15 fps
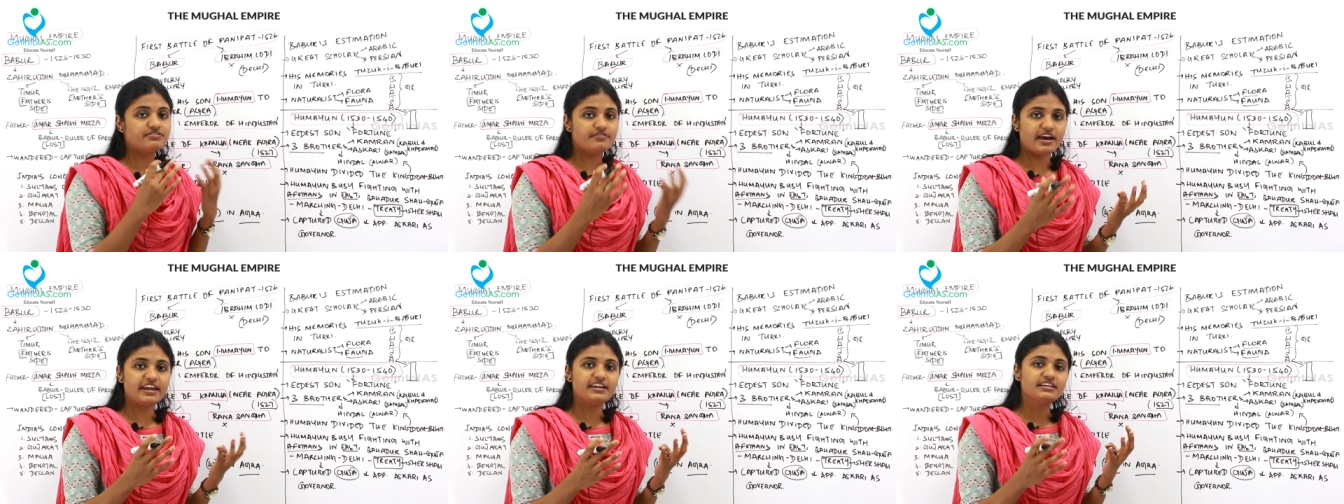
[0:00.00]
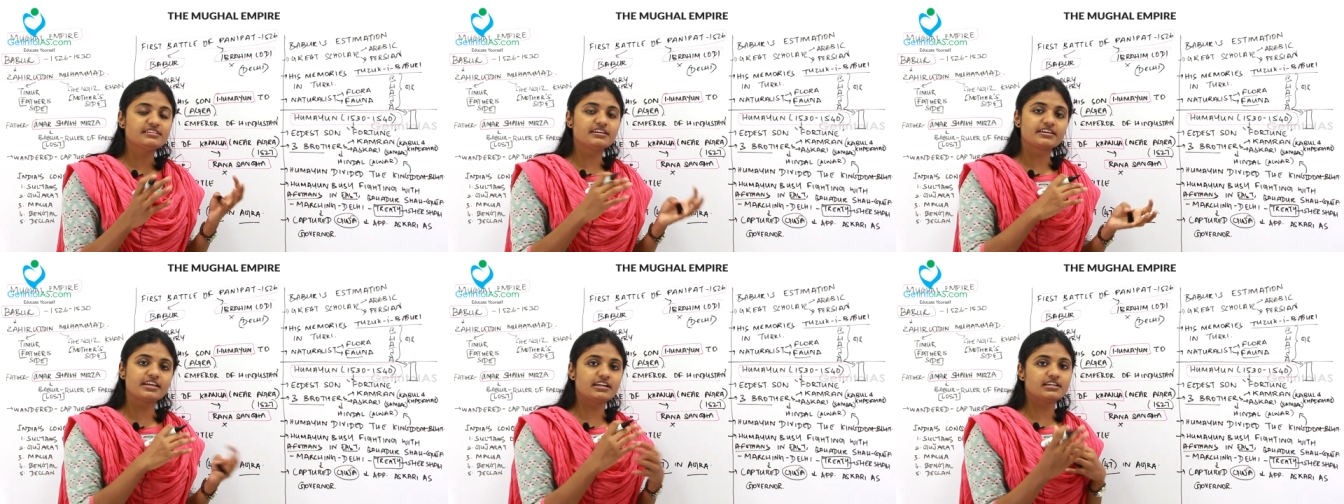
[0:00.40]
dividing
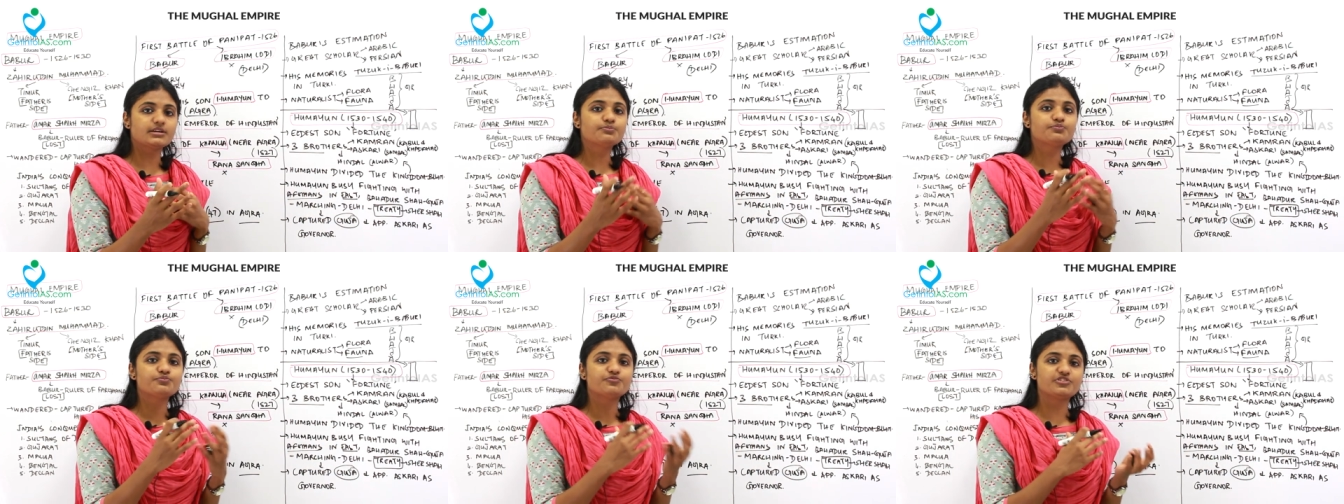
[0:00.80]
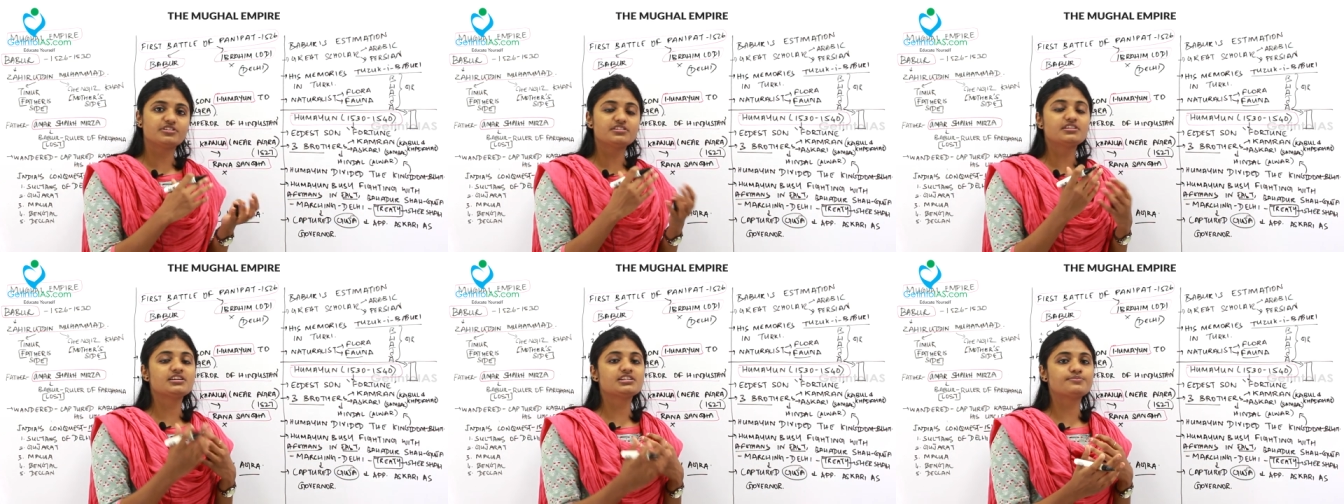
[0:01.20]
the kingdom
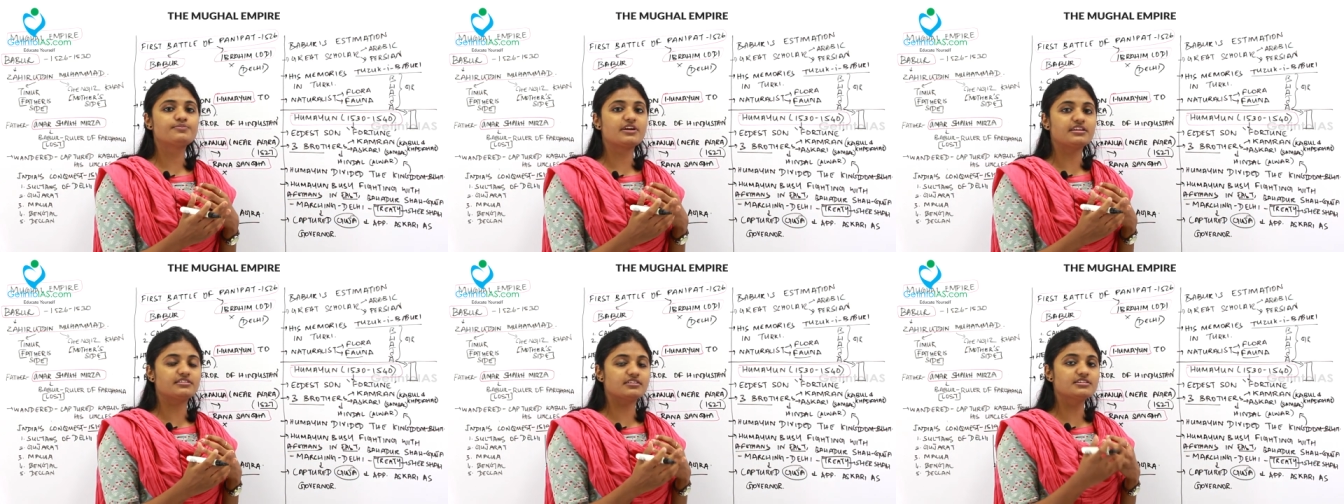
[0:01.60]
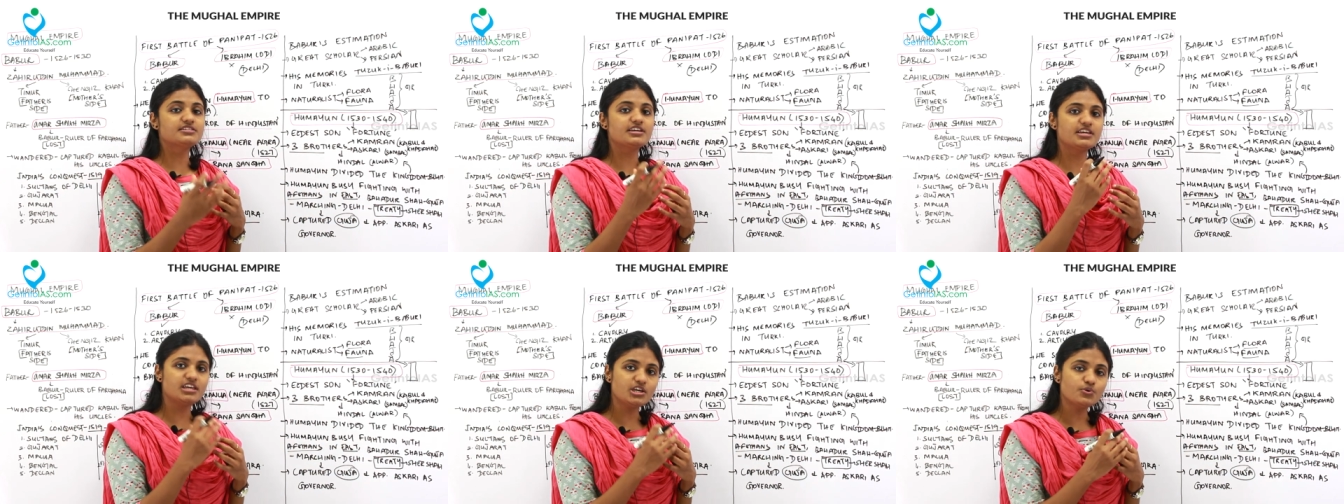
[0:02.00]
within his brothers,
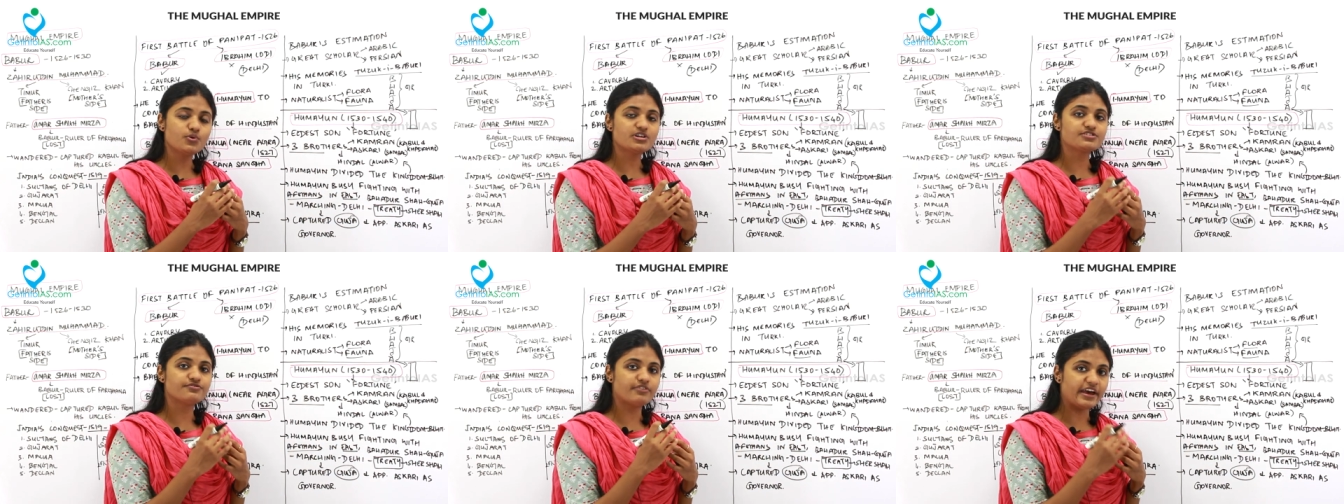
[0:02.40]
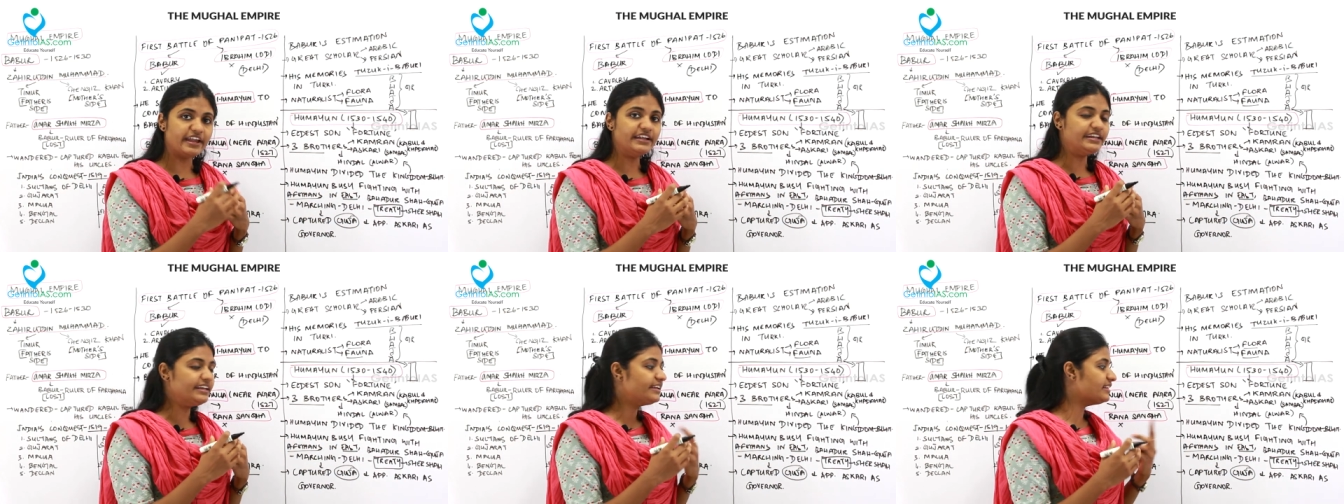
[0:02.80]
he was
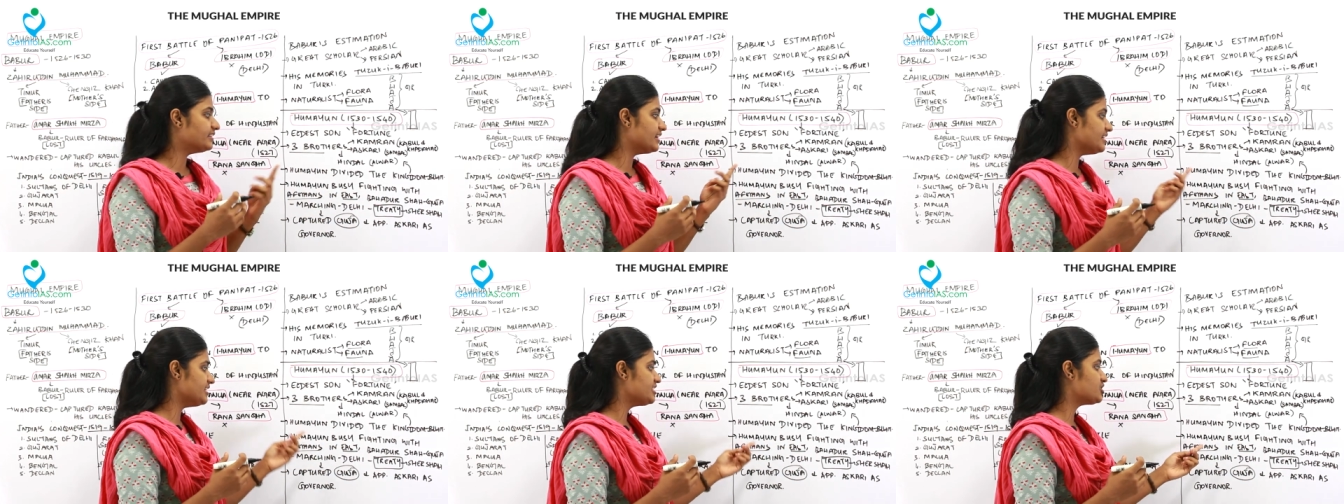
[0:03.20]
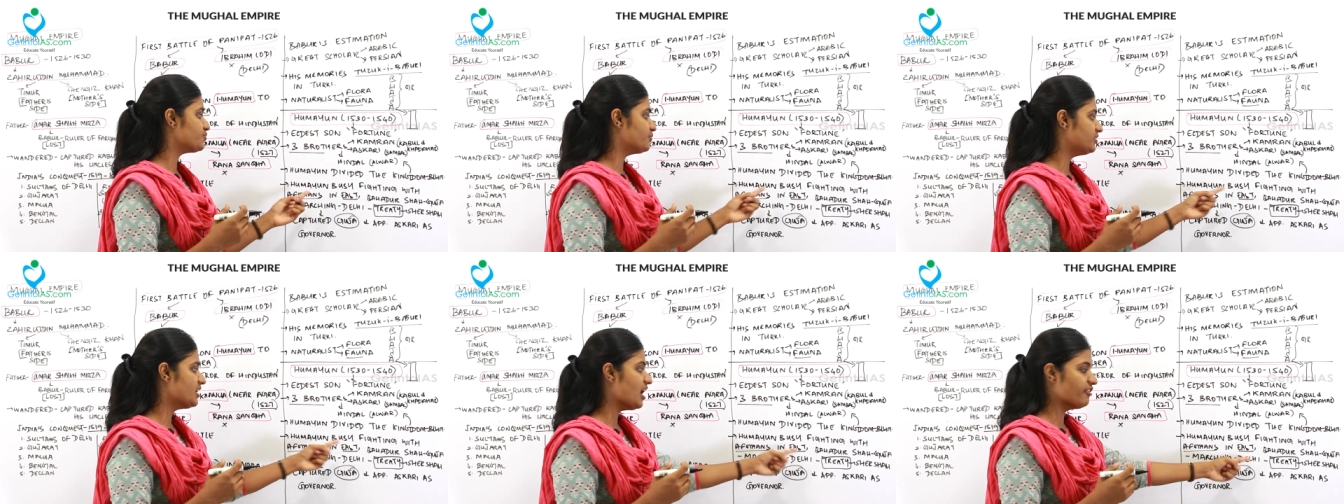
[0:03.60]
fighting in the east
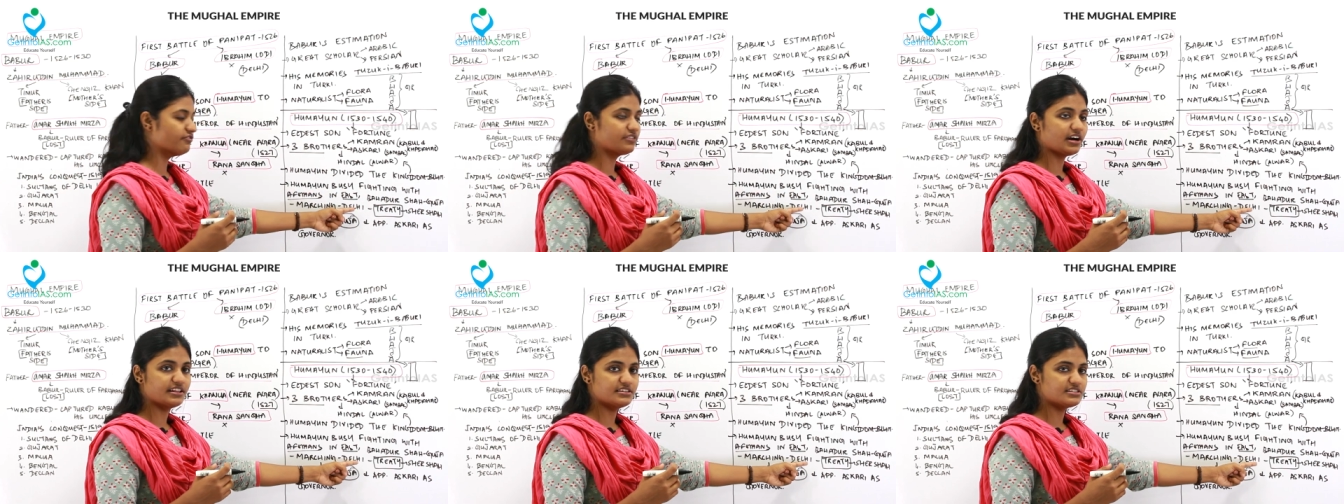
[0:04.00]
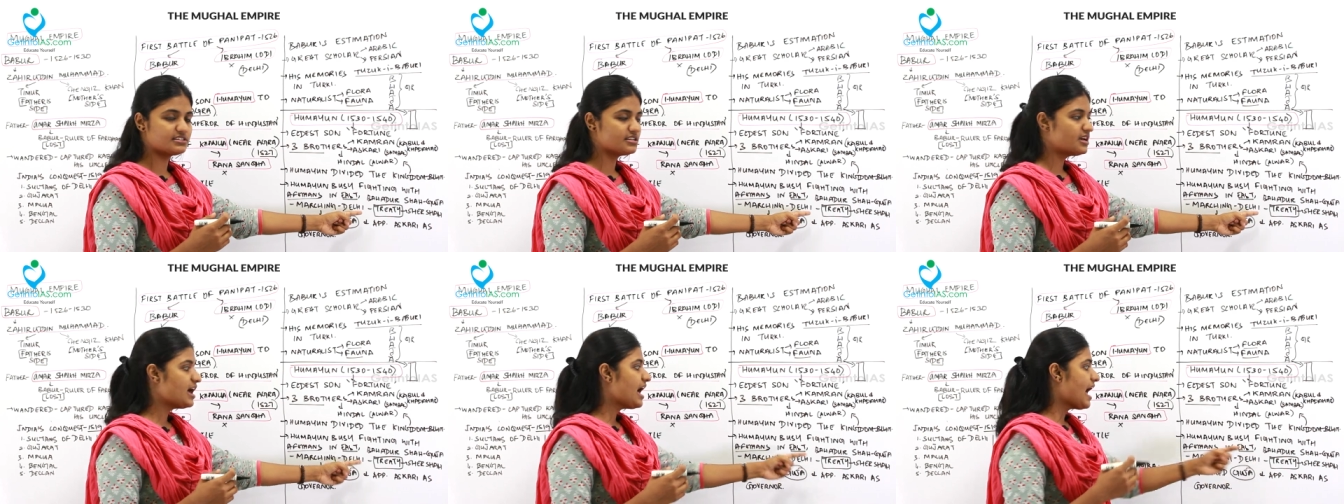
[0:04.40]
with the Afghans.